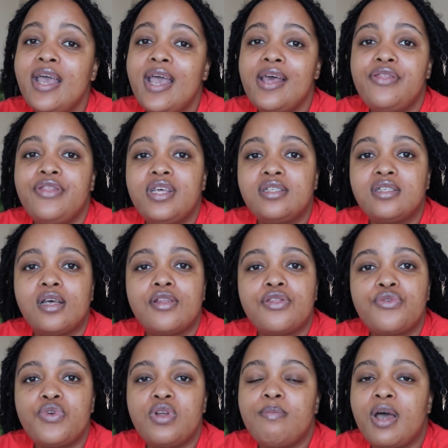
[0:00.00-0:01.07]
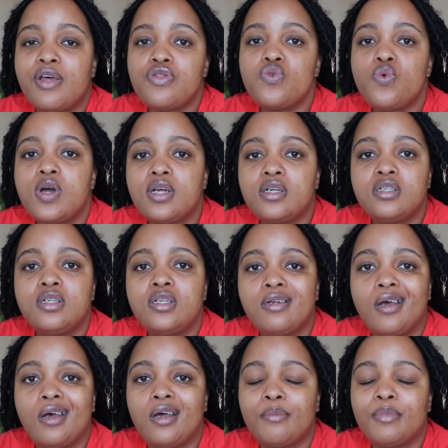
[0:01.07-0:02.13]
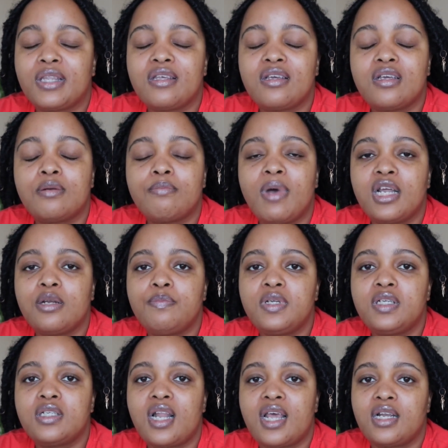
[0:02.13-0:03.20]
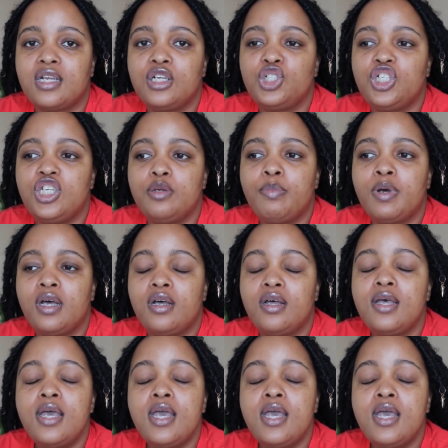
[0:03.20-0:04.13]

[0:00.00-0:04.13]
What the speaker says: And there's a 3-month one. I think it might be slightly cheaper